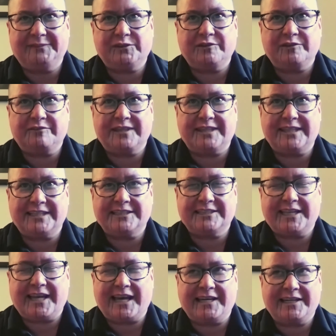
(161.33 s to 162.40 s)
sort of the
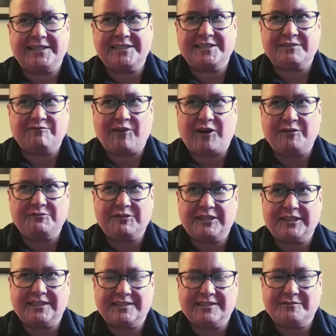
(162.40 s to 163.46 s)
things Canada's involved
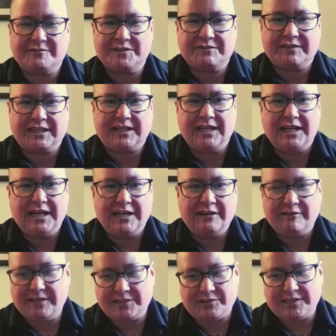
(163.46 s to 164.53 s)
with in terms of like
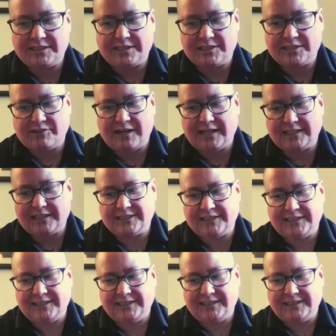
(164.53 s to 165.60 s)
resource
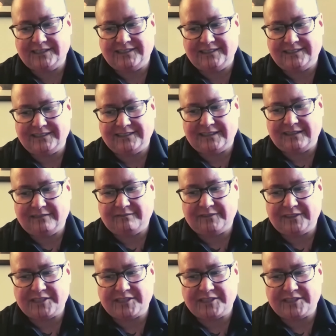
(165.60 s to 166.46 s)
extraction and um,